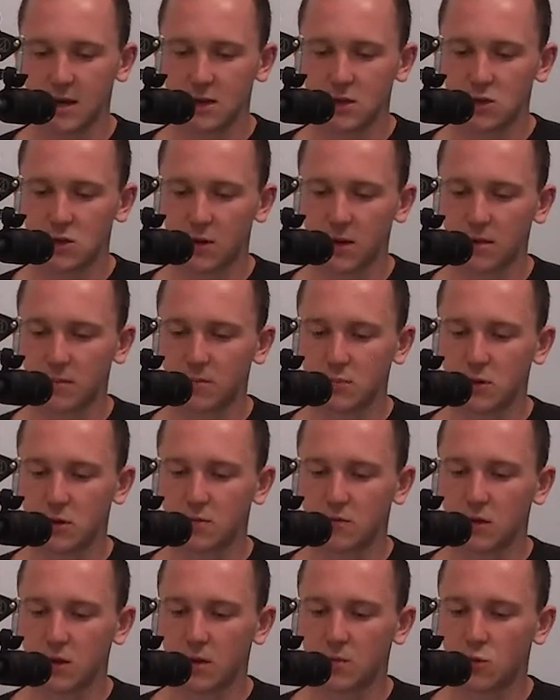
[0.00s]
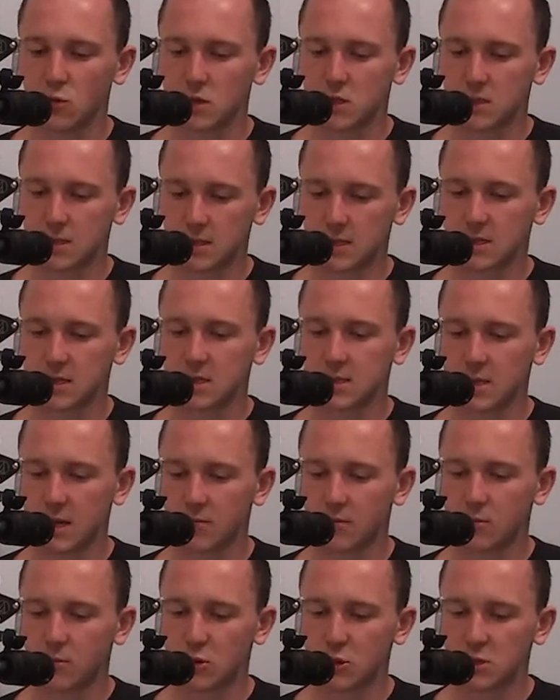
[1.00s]
So I believe the number was
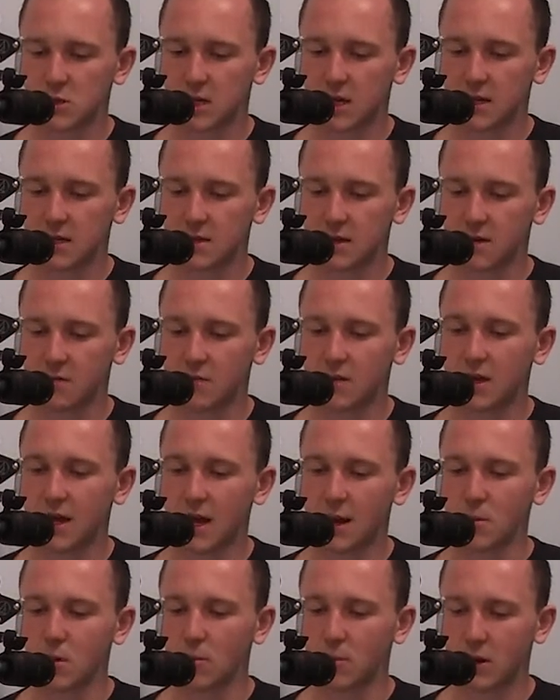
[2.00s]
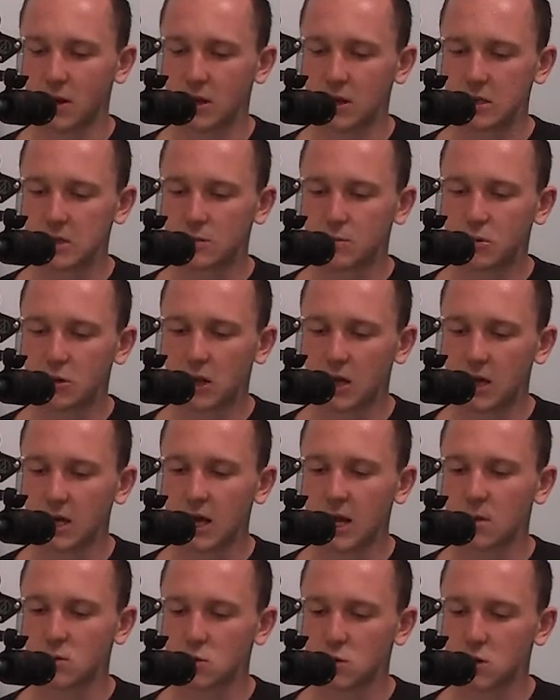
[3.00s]
67% of gamer parents play
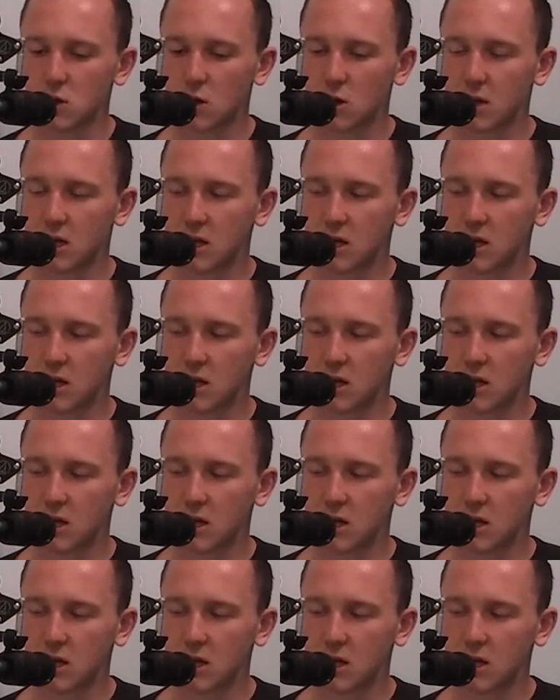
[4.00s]
games with their